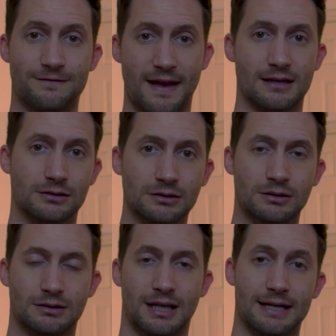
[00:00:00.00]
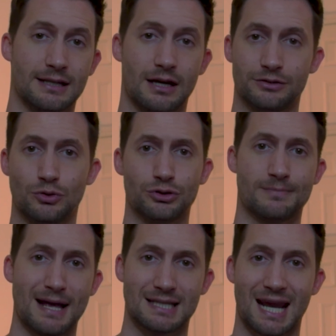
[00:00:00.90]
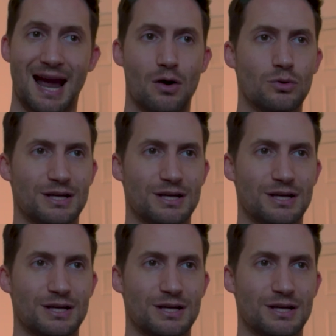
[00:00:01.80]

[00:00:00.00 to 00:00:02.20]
fail, like an automatic out,